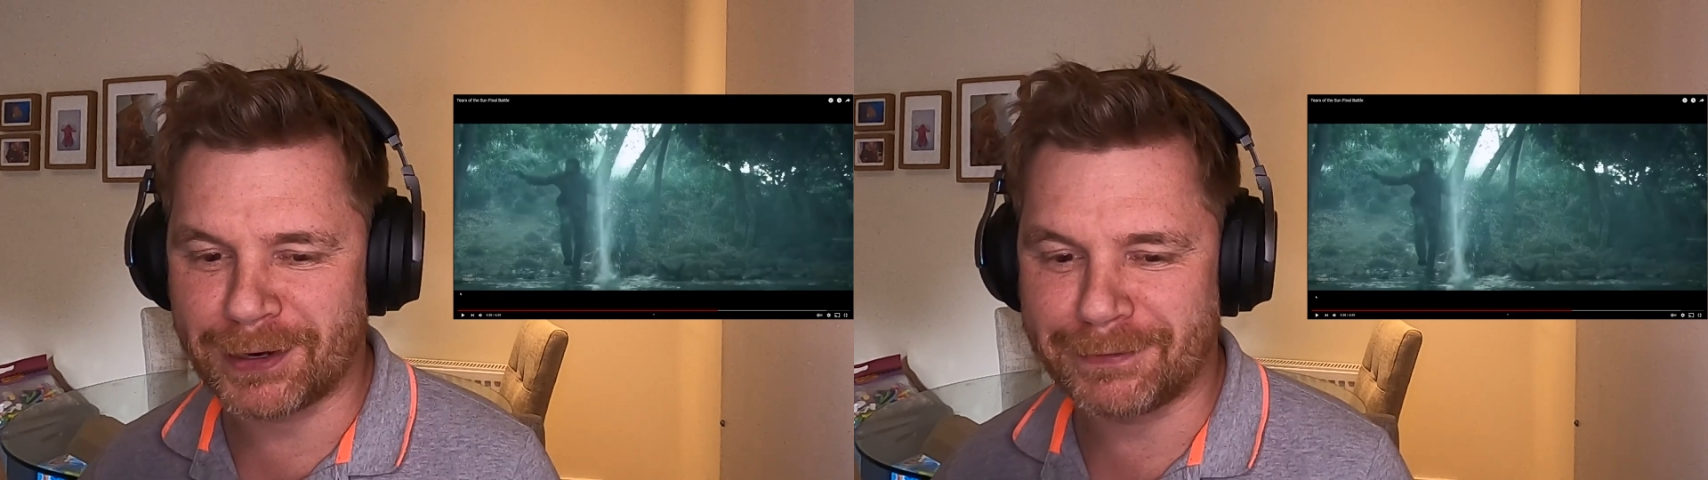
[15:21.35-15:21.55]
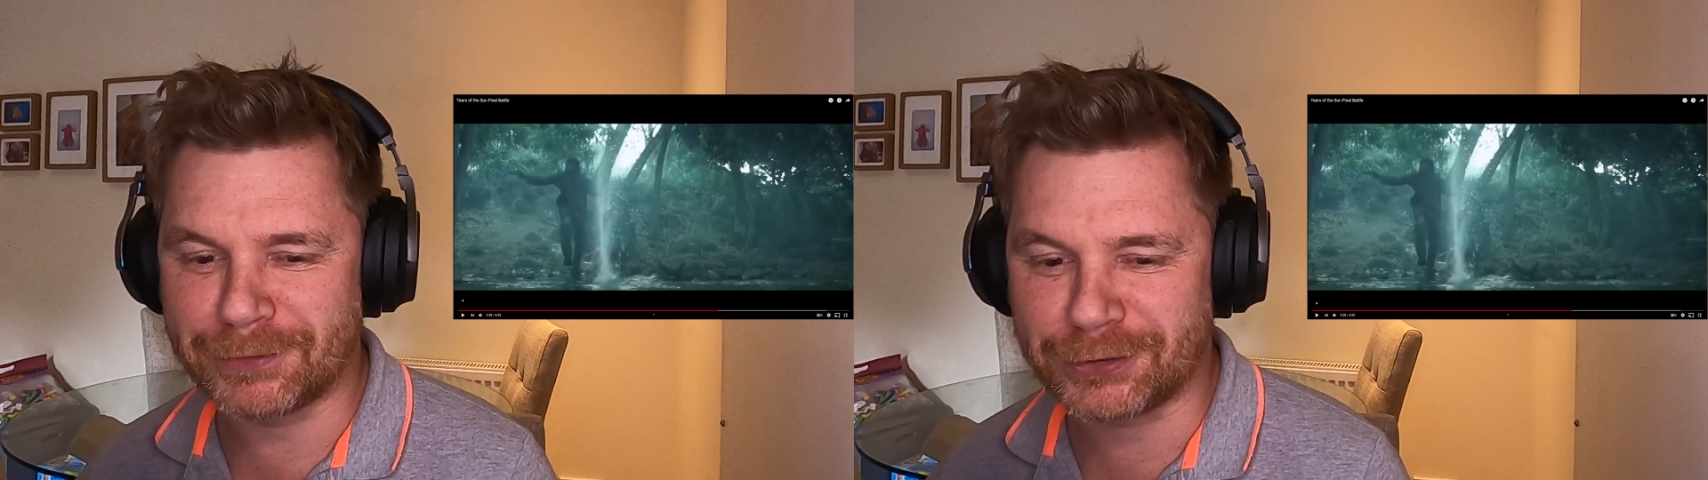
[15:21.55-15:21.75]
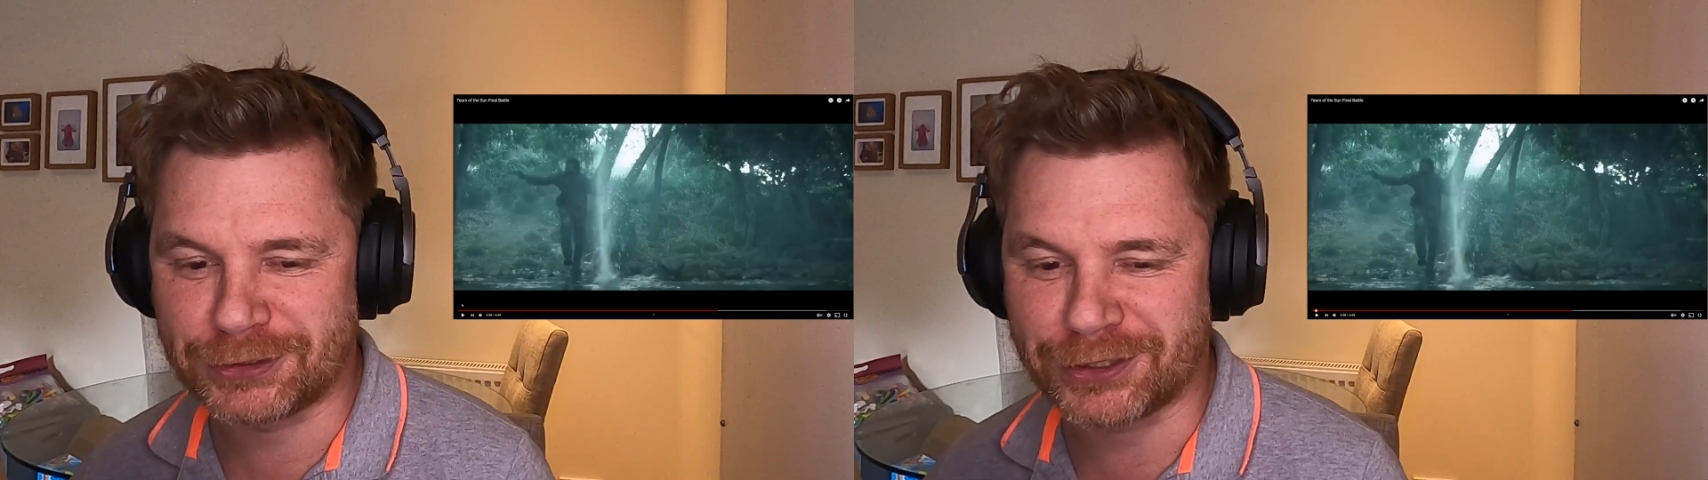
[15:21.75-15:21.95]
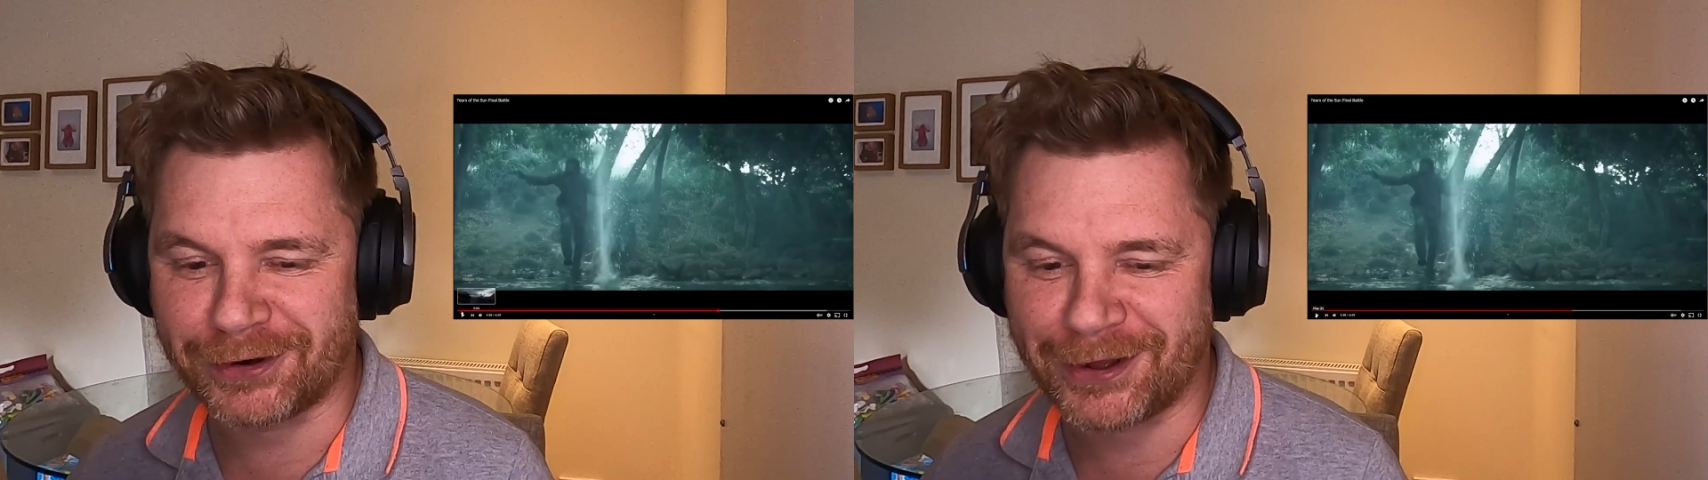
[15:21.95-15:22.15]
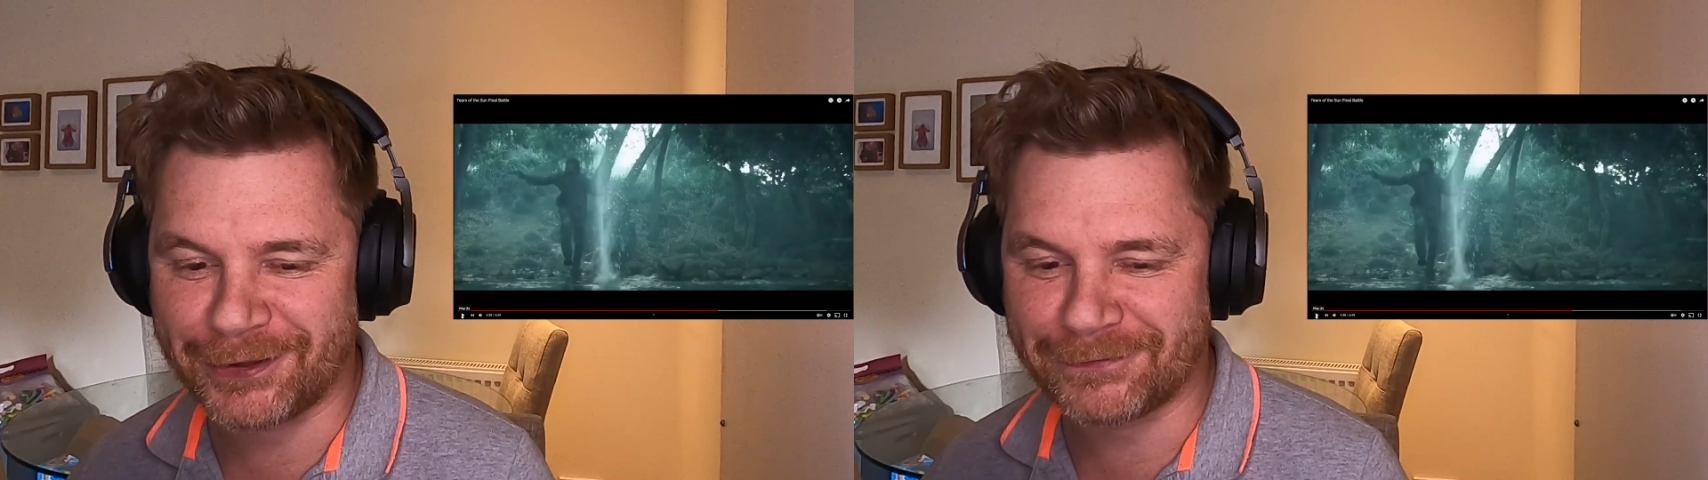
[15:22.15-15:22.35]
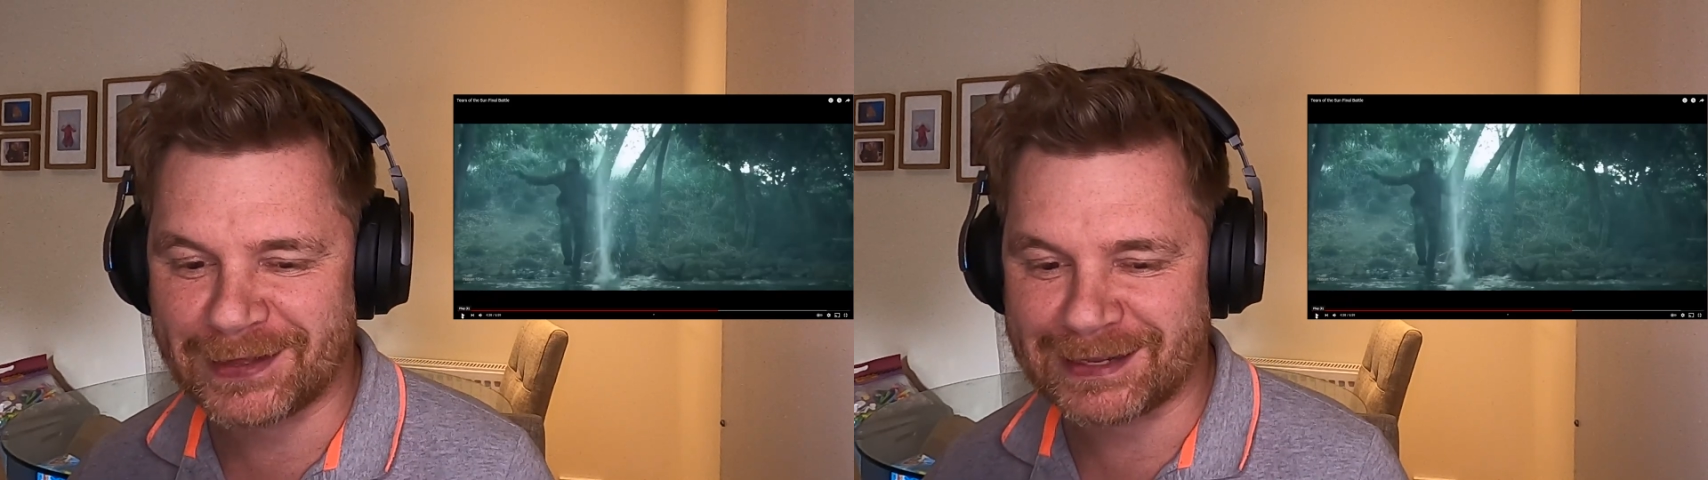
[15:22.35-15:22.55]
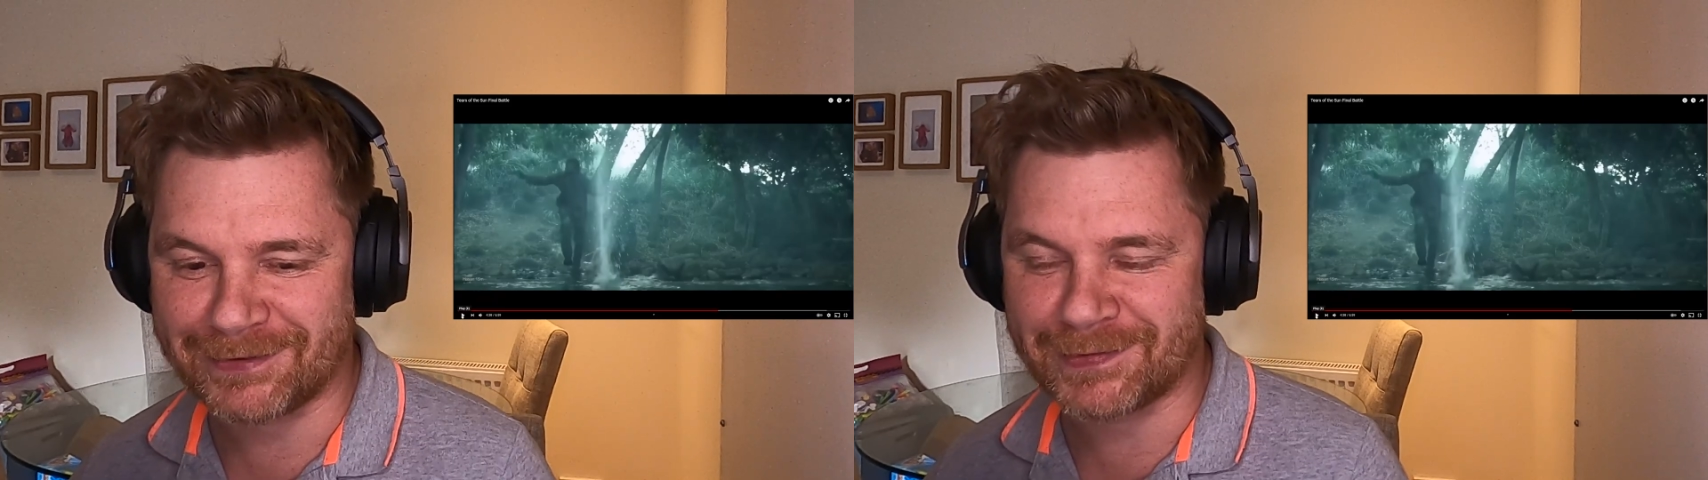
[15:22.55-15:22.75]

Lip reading: I'm not sure how effective